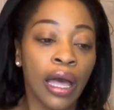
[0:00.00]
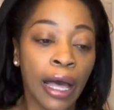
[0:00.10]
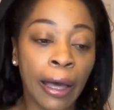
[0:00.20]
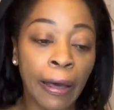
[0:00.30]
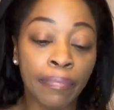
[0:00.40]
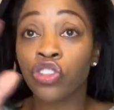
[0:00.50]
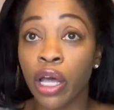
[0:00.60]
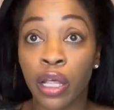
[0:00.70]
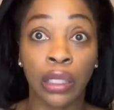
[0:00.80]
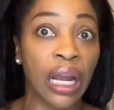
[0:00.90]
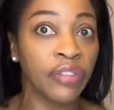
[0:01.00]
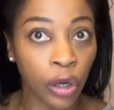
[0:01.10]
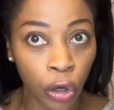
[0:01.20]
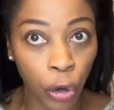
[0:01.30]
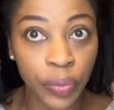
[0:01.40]
Um, a lot of your
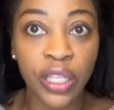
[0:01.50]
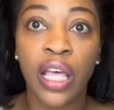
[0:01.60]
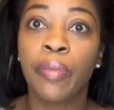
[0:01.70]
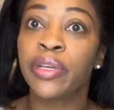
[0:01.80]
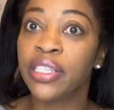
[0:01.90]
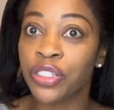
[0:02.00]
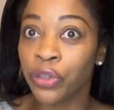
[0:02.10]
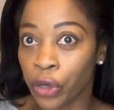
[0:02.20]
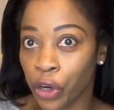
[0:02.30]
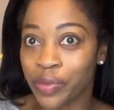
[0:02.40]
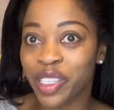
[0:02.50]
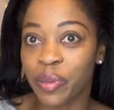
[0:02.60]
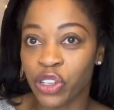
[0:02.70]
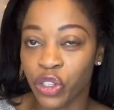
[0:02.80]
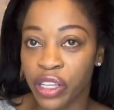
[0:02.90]
herbs, medicinal herbs
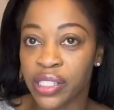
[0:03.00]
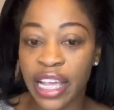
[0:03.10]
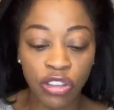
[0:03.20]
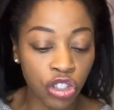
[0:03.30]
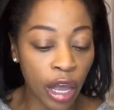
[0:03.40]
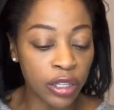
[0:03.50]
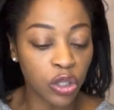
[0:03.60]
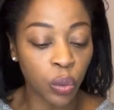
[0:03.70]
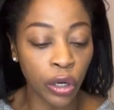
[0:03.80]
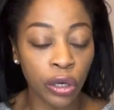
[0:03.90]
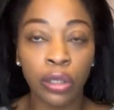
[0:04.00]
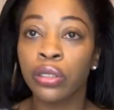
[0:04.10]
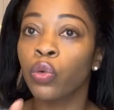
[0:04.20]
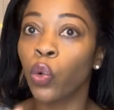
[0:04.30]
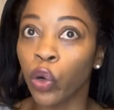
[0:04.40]
especially, Saint John's wort,
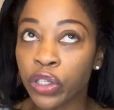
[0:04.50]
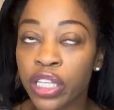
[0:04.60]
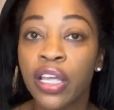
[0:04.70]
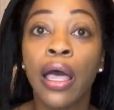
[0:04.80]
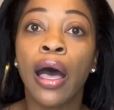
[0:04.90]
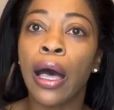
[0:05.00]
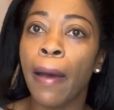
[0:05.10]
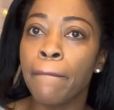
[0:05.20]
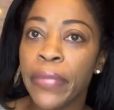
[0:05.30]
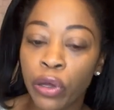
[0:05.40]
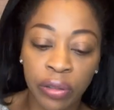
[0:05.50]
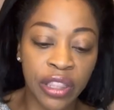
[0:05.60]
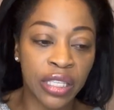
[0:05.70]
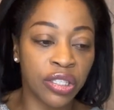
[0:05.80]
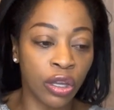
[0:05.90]
wort, uh, milk
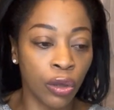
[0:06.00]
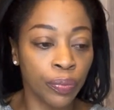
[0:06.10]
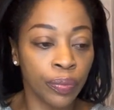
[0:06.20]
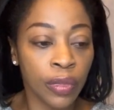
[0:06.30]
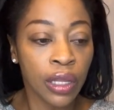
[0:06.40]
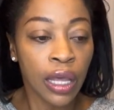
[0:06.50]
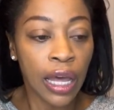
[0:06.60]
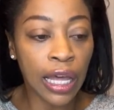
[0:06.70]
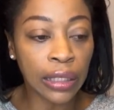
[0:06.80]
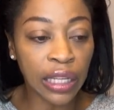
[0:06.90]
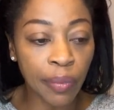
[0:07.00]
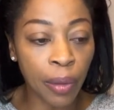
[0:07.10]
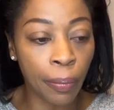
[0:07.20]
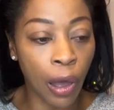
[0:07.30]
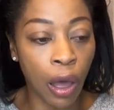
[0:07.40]
thistle, uh,
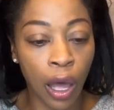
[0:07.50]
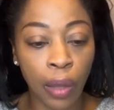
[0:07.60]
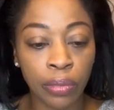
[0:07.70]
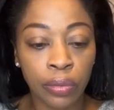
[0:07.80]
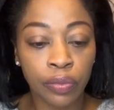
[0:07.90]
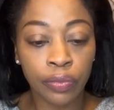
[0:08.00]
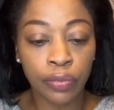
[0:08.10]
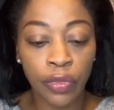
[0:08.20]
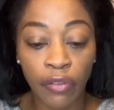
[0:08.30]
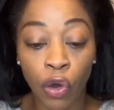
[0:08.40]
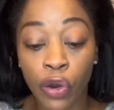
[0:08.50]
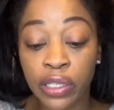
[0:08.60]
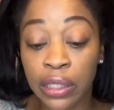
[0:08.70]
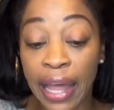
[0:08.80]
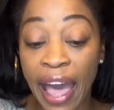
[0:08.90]
lemon balm, of
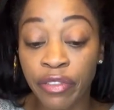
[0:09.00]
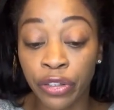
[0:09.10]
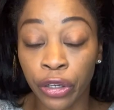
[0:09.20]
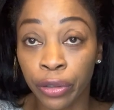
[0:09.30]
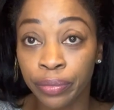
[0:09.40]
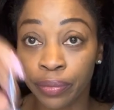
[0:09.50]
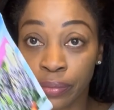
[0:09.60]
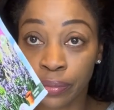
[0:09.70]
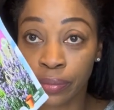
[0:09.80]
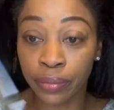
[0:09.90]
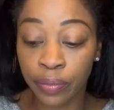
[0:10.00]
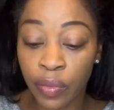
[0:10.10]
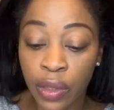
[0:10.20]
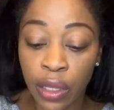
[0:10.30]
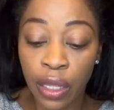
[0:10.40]
course lavender,
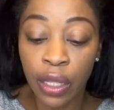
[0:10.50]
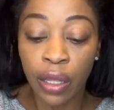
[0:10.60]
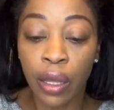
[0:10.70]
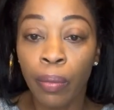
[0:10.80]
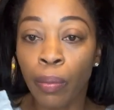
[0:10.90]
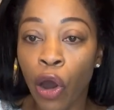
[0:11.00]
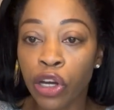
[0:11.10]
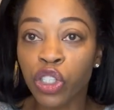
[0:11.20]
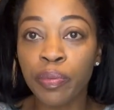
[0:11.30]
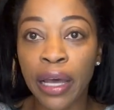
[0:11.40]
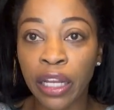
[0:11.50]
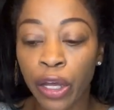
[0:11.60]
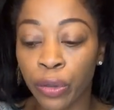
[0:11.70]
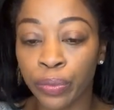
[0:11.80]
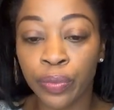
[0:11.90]

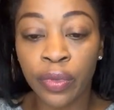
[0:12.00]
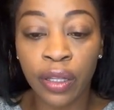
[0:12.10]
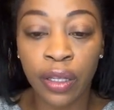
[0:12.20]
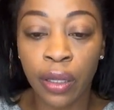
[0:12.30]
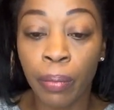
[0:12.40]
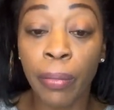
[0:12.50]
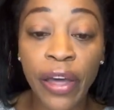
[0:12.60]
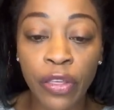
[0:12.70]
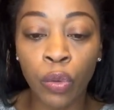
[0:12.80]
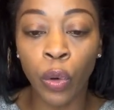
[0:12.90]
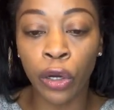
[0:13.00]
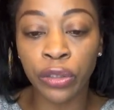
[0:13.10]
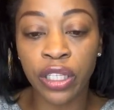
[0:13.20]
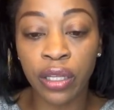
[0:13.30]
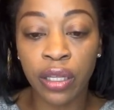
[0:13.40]
marshmallow, motherwort,